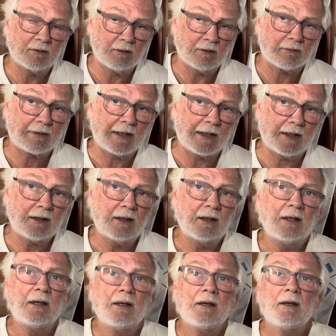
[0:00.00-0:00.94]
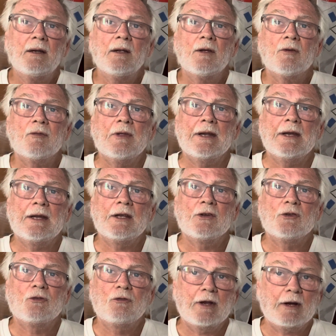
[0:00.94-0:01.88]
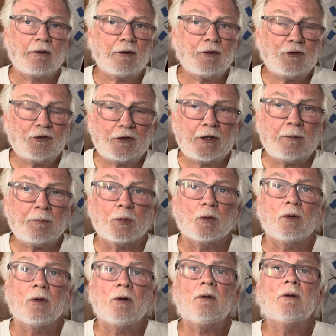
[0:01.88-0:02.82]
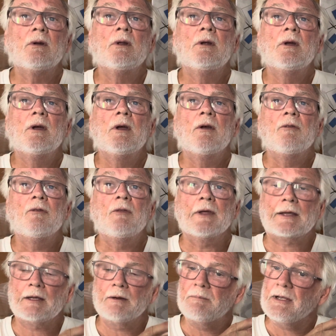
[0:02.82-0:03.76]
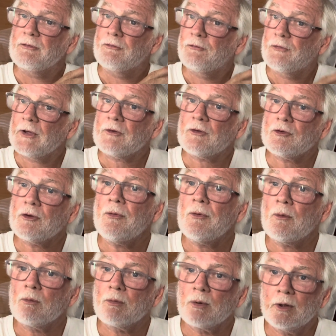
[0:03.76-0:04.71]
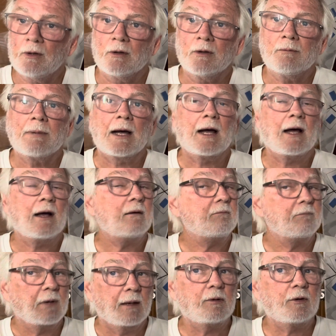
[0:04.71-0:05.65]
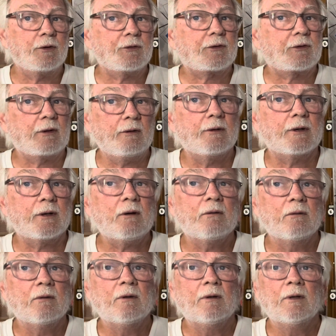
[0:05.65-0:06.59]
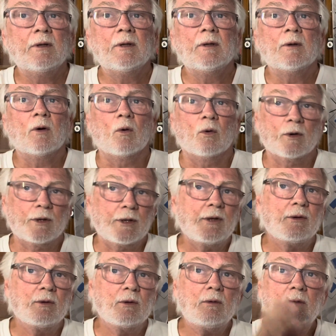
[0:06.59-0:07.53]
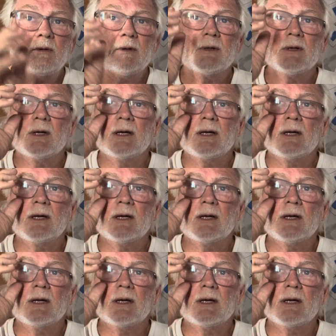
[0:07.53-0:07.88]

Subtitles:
okay, that is very simple, that can be fixed on the road by Bubba or Scooter or you.